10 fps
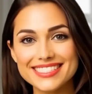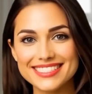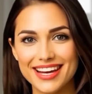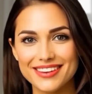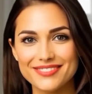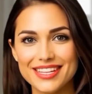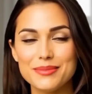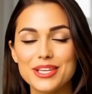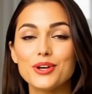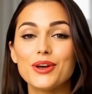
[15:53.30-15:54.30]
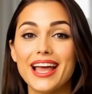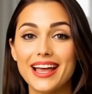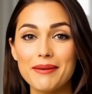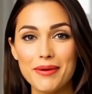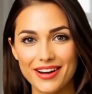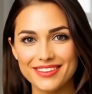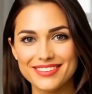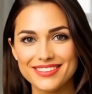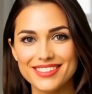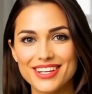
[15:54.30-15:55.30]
itself can be your AI model.